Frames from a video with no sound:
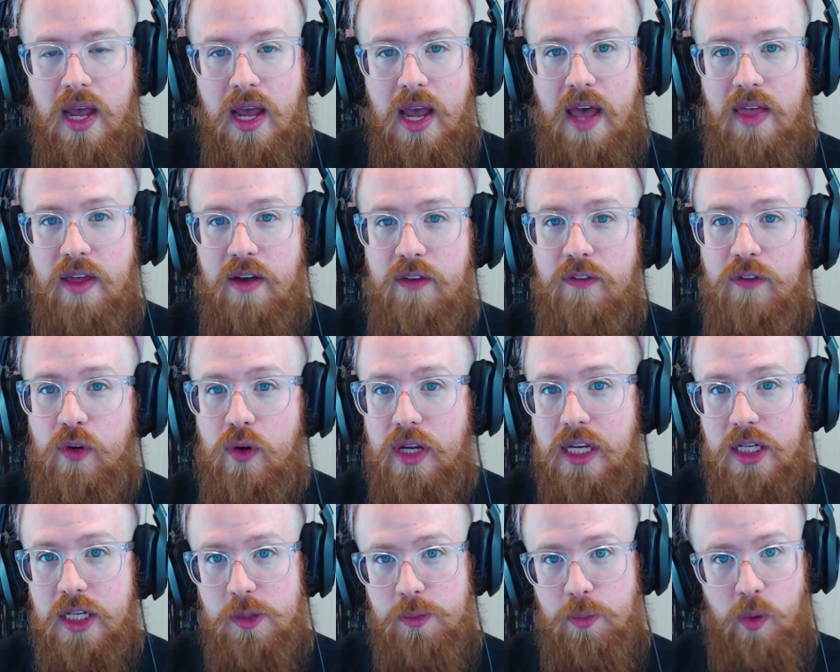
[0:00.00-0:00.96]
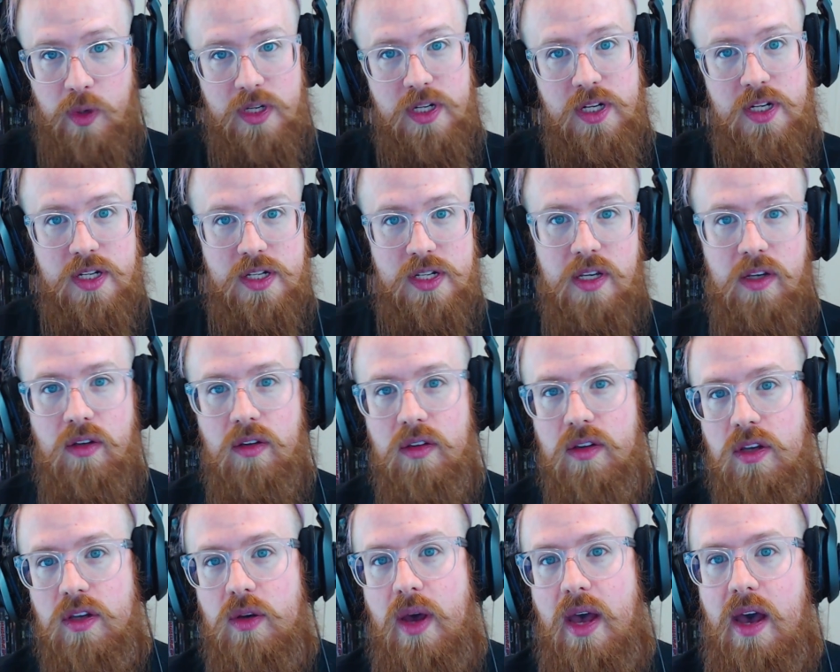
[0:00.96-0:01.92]
And then for each point in a skill that
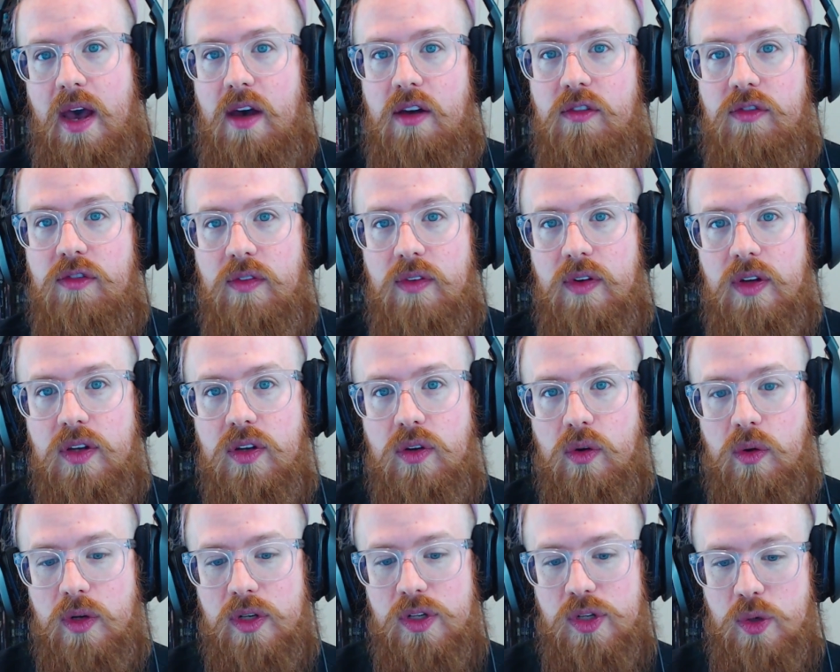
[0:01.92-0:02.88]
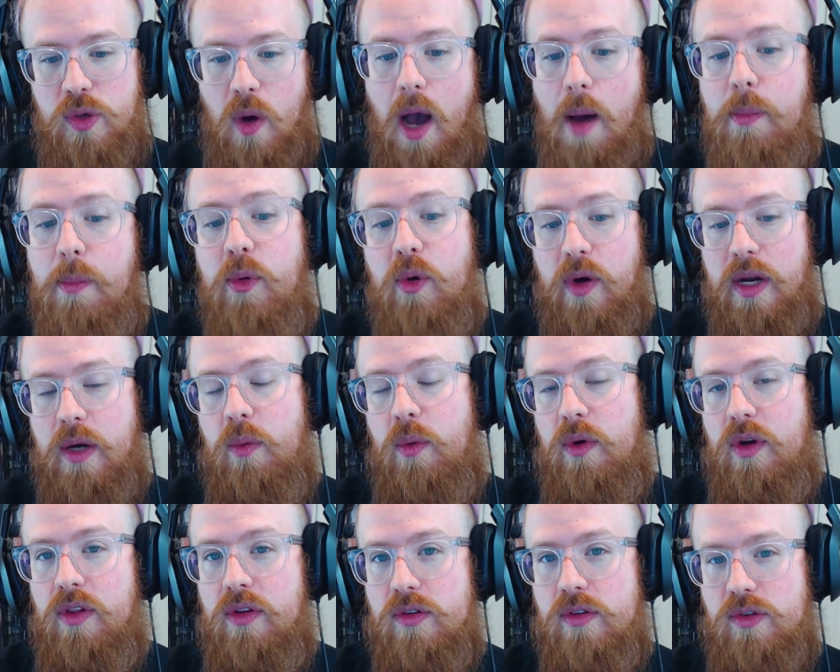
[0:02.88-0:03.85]
you have, you're going to upgrade one
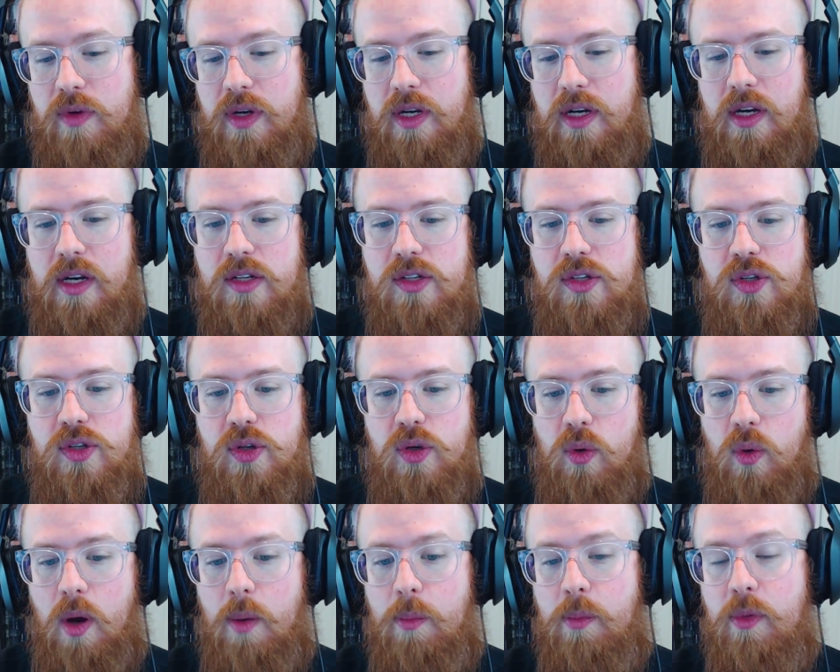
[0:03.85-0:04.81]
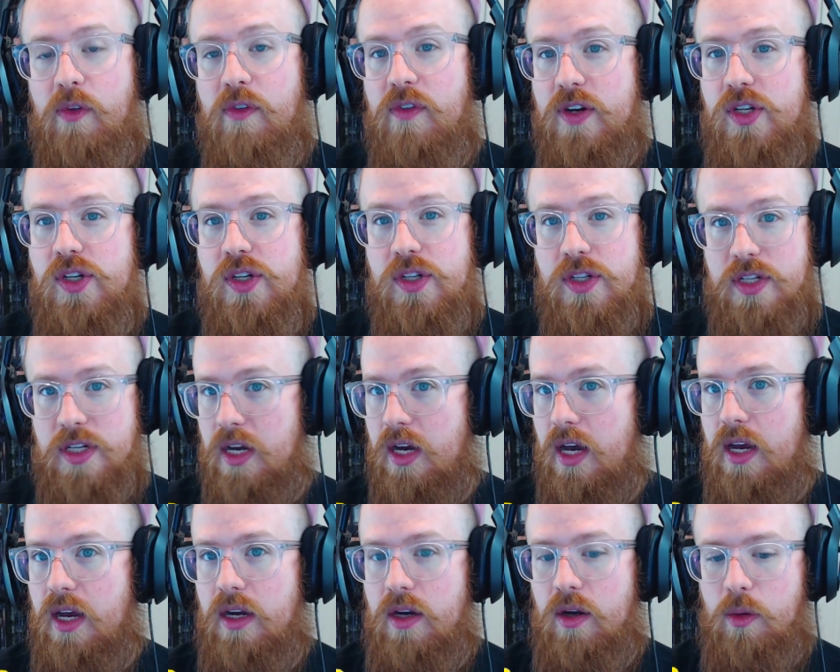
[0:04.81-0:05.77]
of those green dice to a proficiency
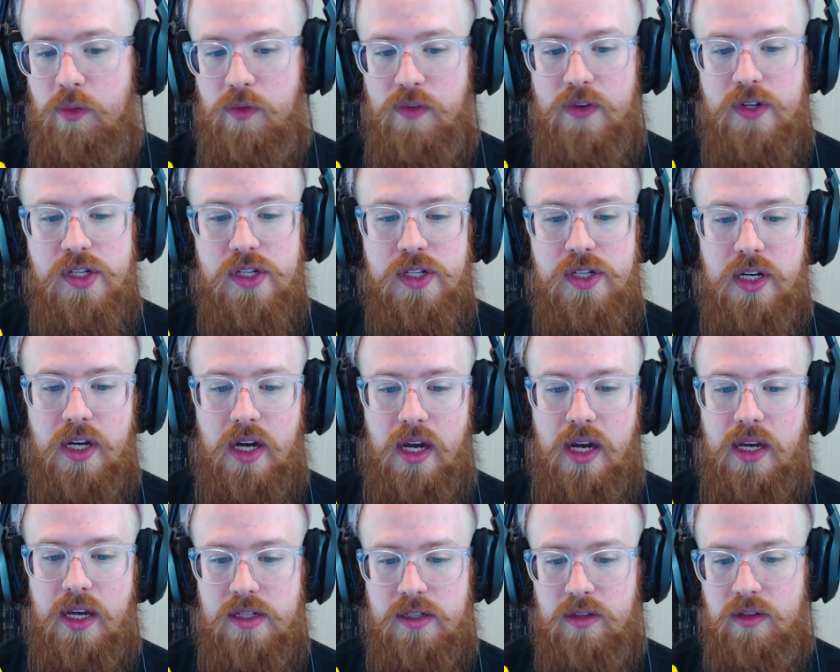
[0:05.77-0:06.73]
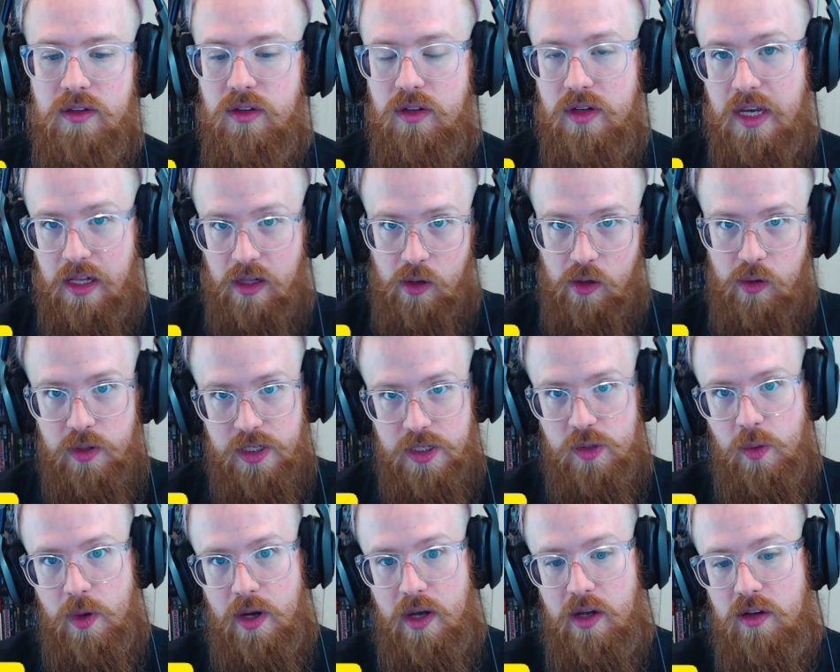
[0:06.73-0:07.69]
die. Now, a proficiency die is a little yellow
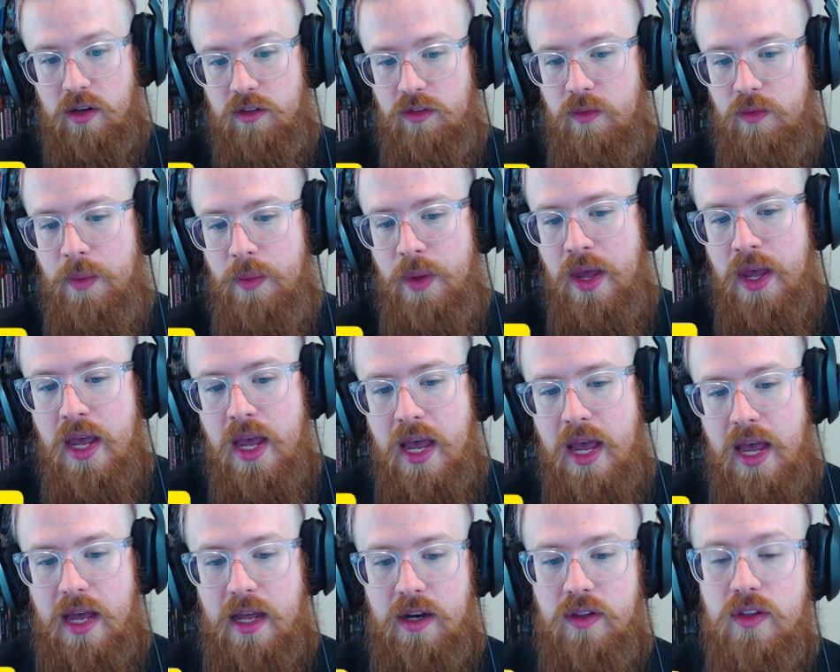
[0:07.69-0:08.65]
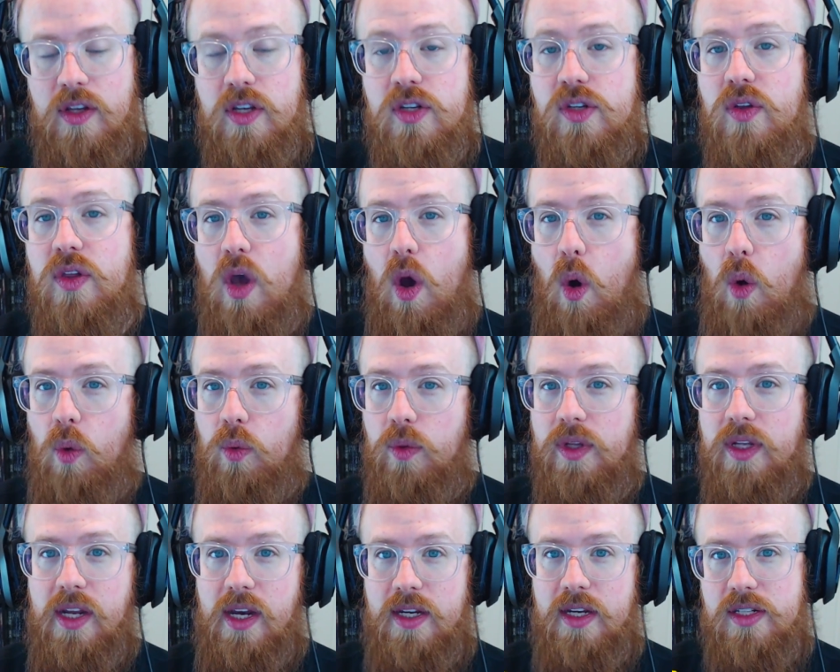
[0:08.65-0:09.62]
D12, and these are the only
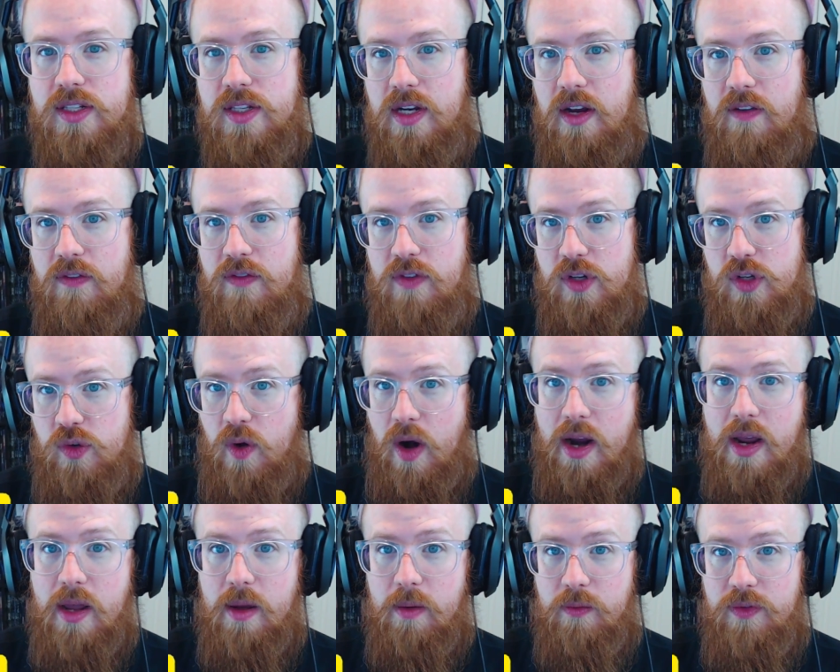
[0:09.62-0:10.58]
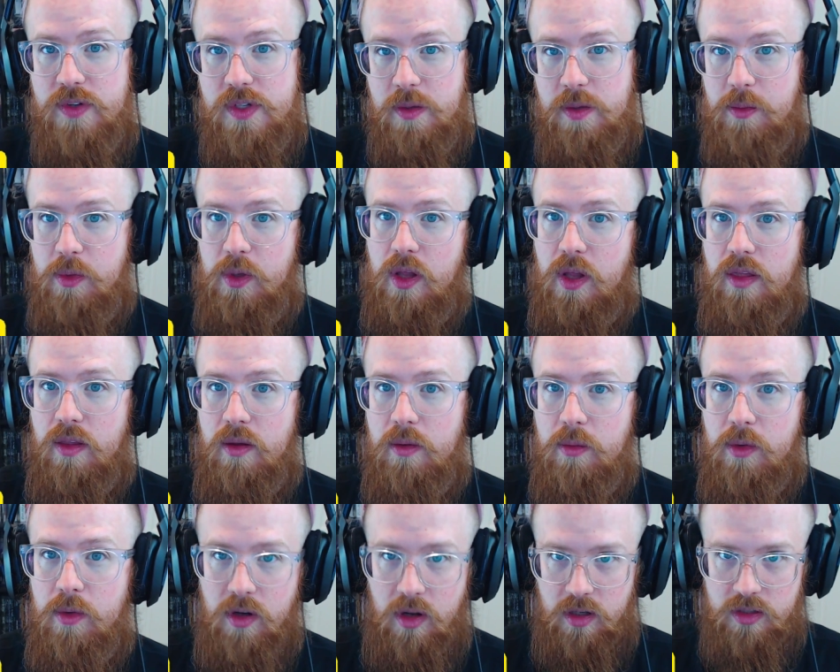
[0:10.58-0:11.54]
dice that have the triumph symbol on
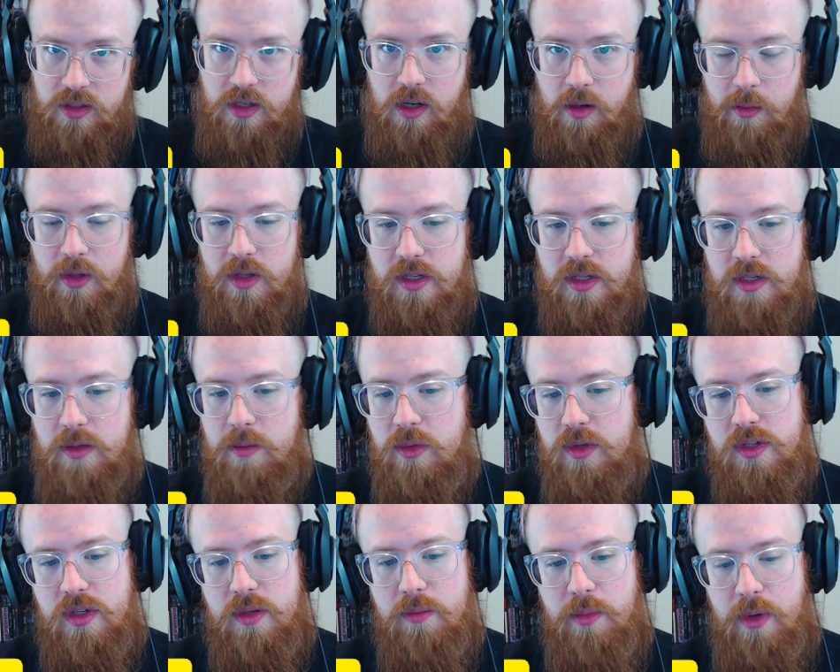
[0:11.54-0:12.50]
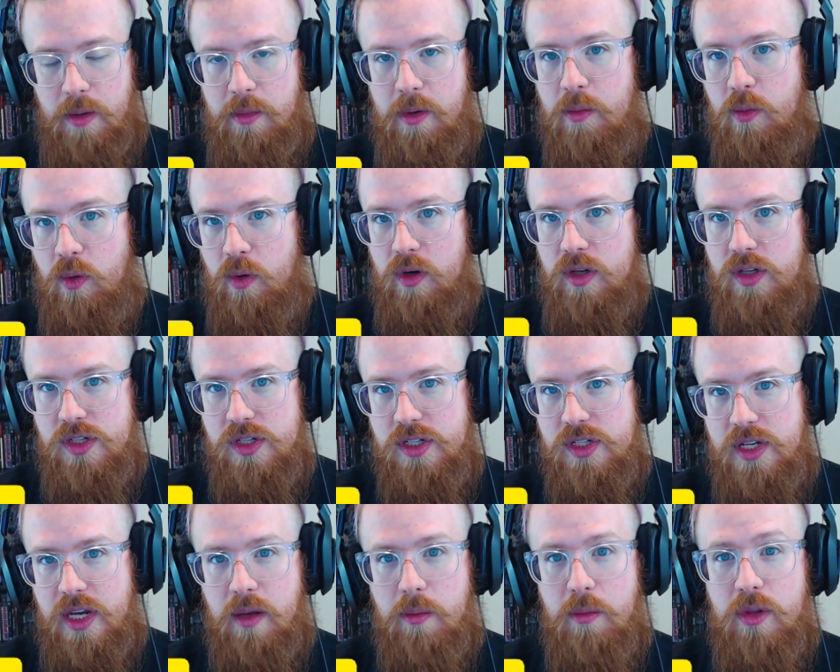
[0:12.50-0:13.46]
them. I'll talk about the symbols a bit more in just a
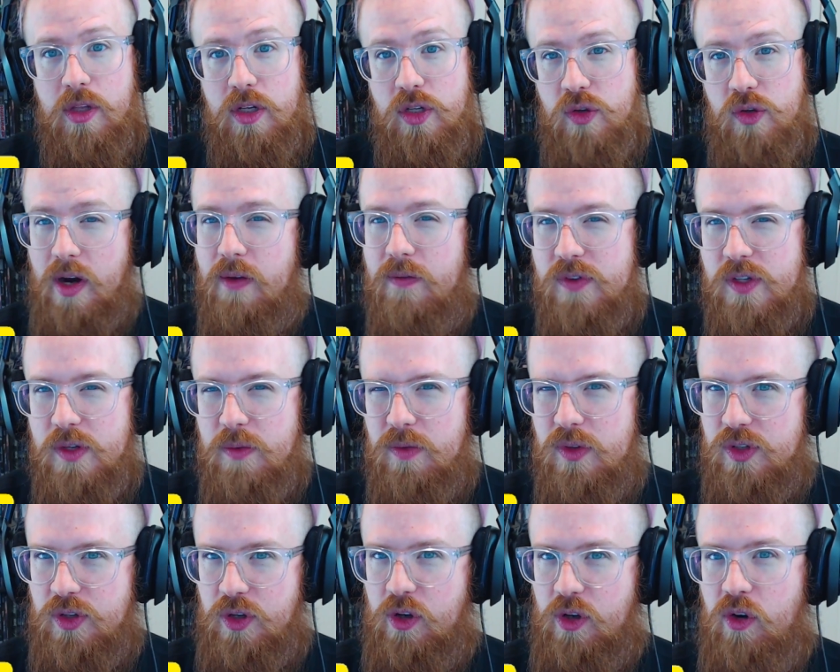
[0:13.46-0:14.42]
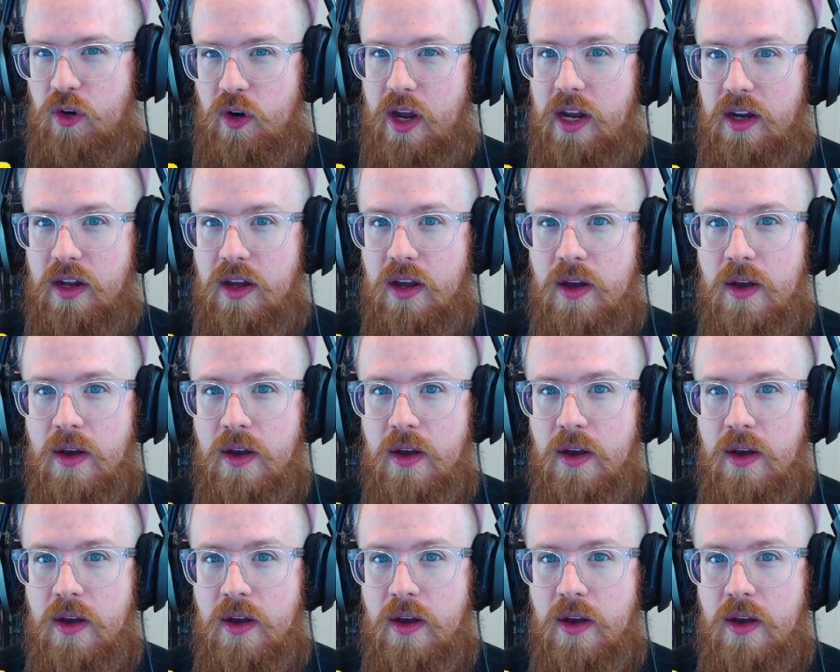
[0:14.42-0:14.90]
second, but the triumph symbol is your crit.